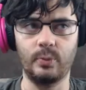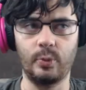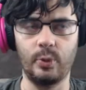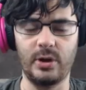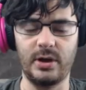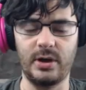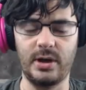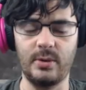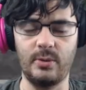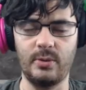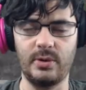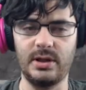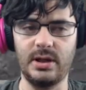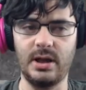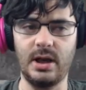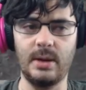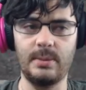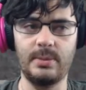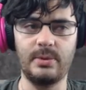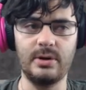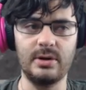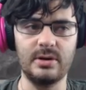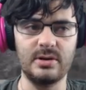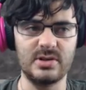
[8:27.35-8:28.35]
when the
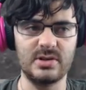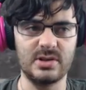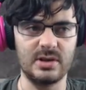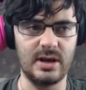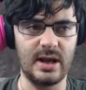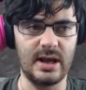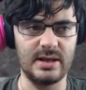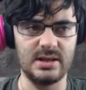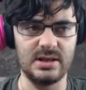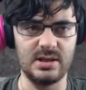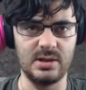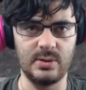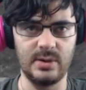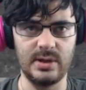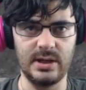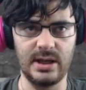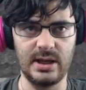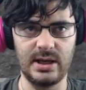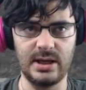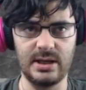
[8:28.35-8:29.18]
upgraders are not doing